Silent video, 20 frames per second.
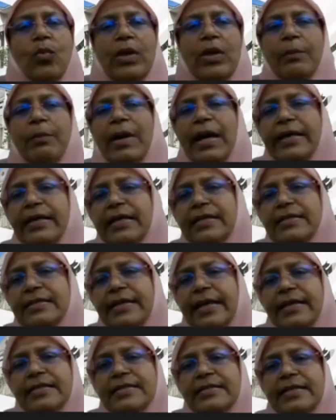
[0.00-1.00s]
where
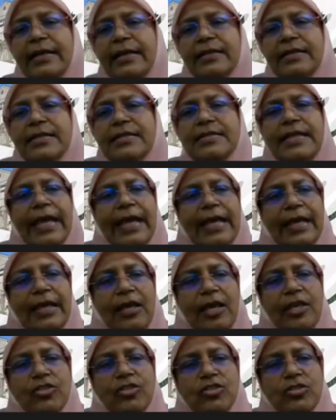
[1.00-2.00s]
buyers and sellers
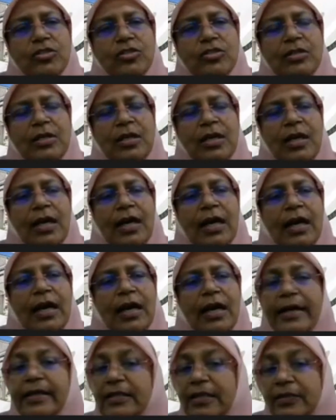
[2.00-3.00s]
engage
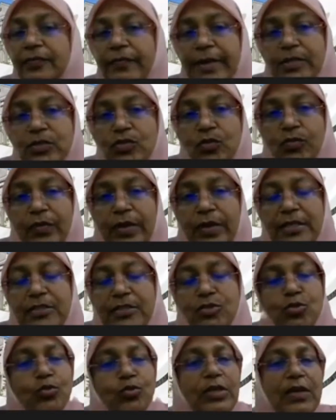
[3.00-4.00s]
either
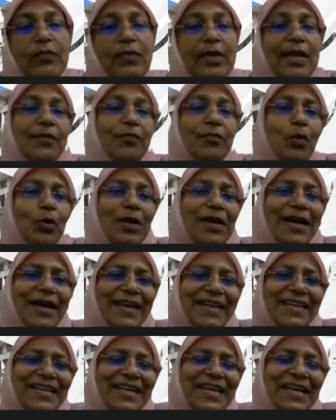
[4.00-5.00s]
face-to-face. Today we have
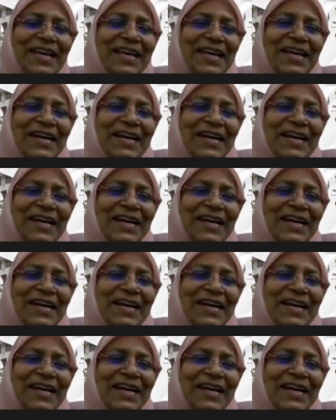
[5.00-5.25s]
online